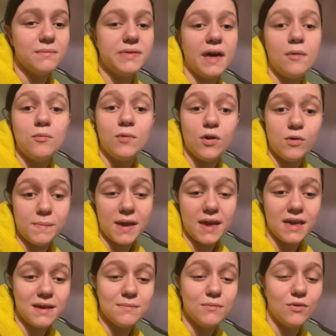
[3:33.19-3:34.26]
There will
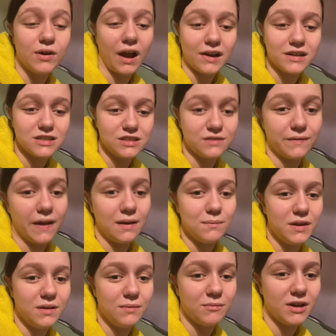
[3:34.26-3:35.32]
be more character
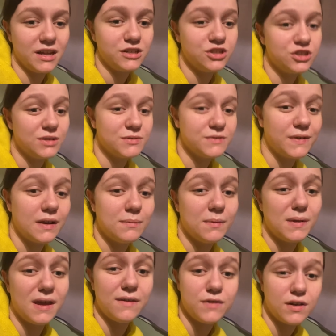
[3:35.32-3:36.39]
development and relationship development
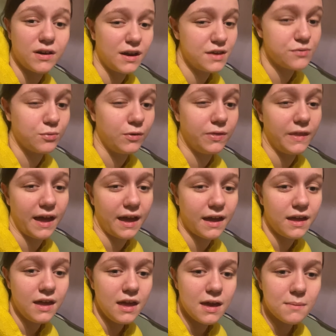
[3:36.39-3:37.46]
if you guys want that.
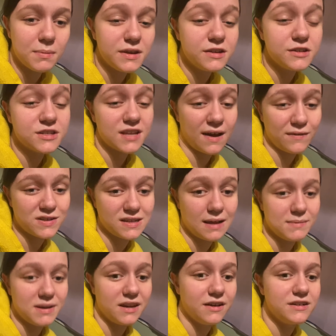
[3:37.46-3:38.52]
But you just have to let
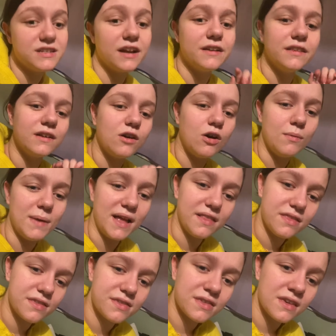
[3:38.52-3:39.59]
me know down in the
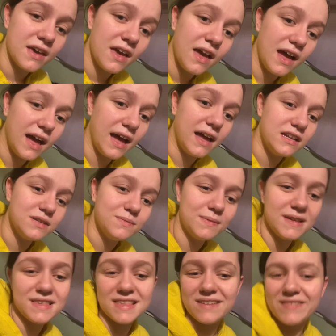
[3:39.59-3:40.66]
comments. And
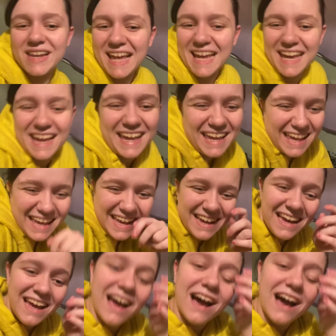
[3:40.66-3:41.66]
please leave a like.